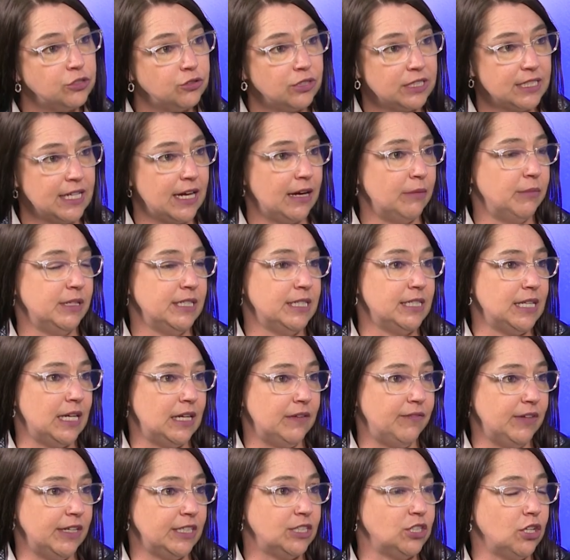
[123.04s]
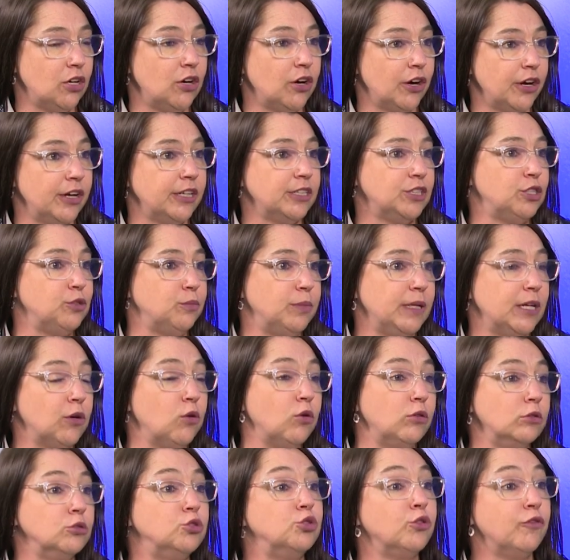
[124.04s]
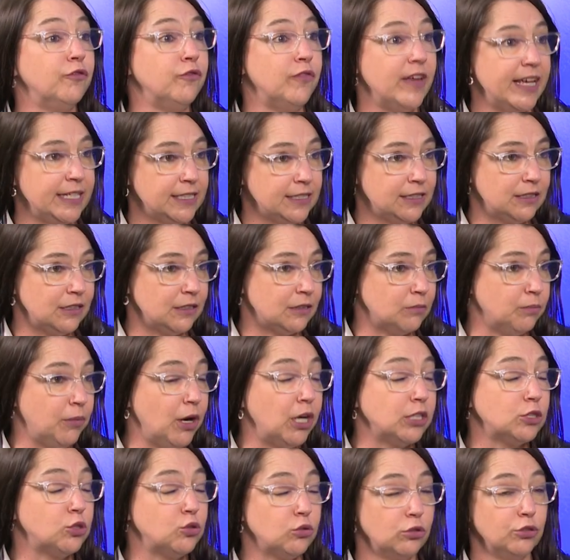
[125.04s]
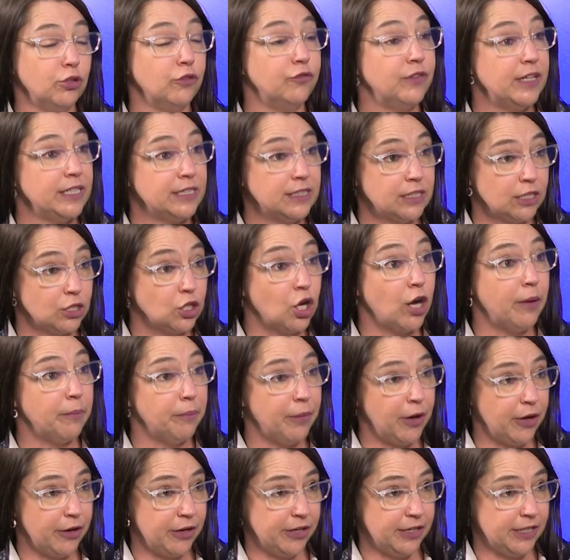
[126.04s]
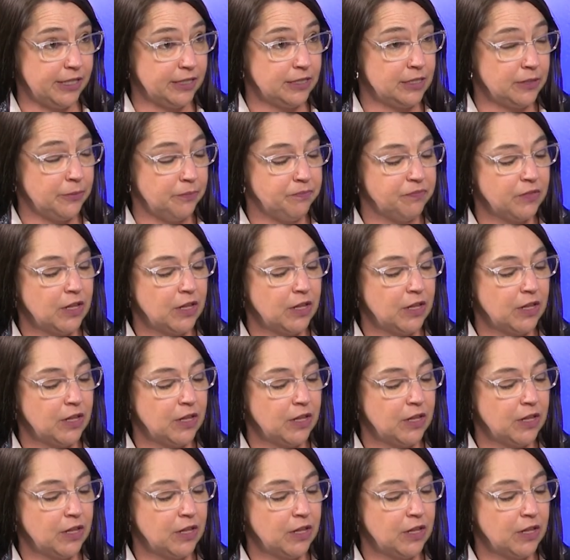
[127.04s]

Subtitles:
retirement savings are going to be called your vested pot or your vested component.